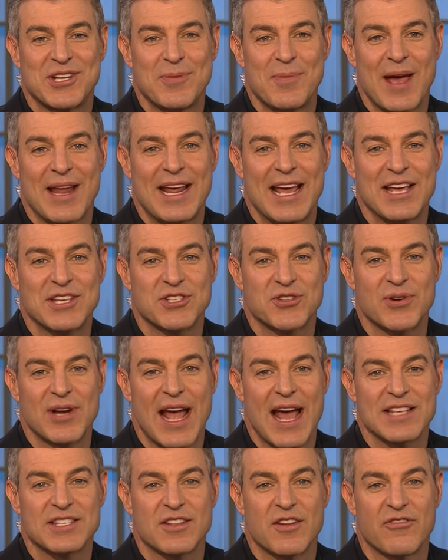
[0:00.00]
She made
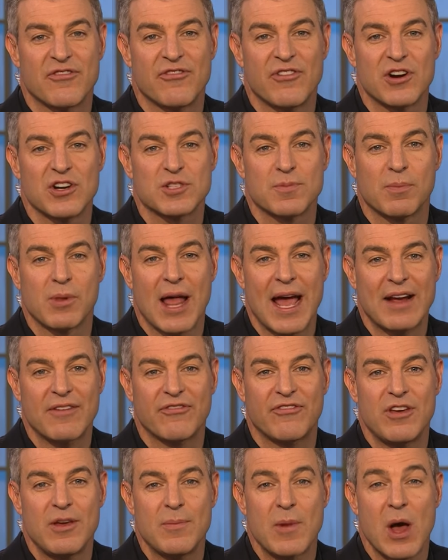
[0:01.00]
history as the first
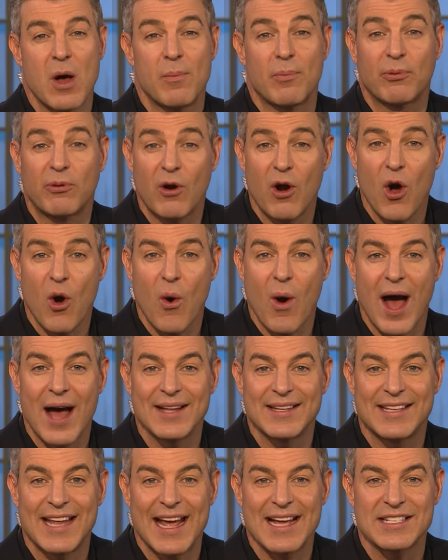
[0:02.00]
black female pro
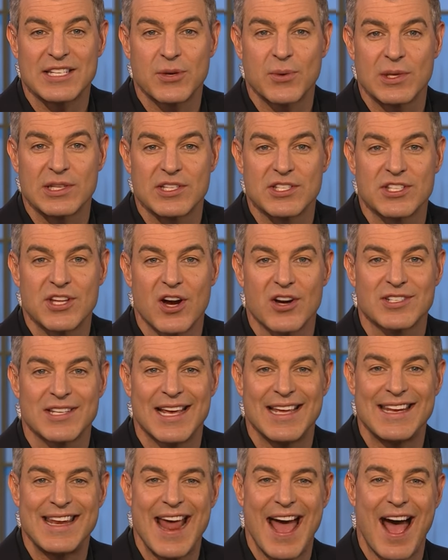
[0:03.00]
on Dancing with the
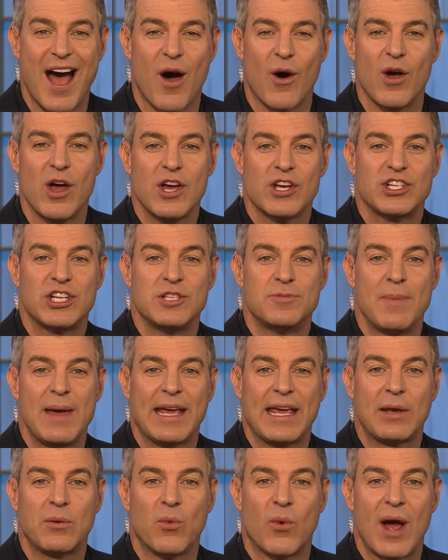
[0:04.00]
Stars, and now she's
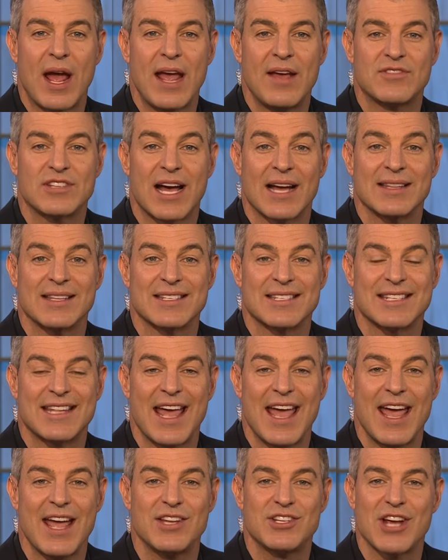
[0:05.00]
making waves on the
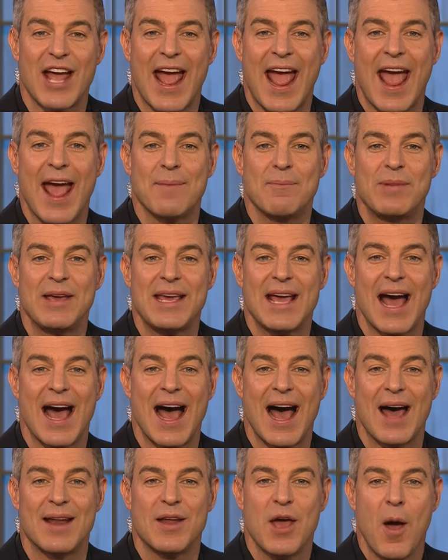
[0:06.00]
stage and
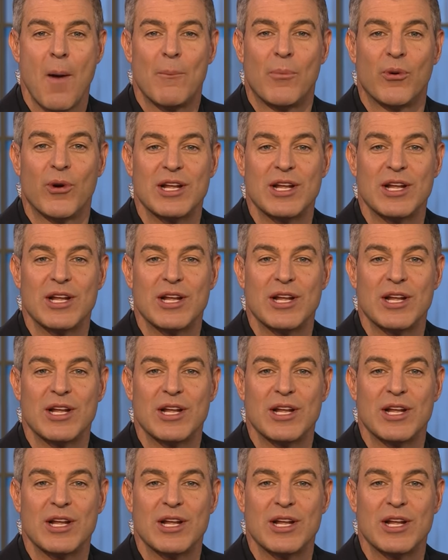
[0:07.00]
beyond.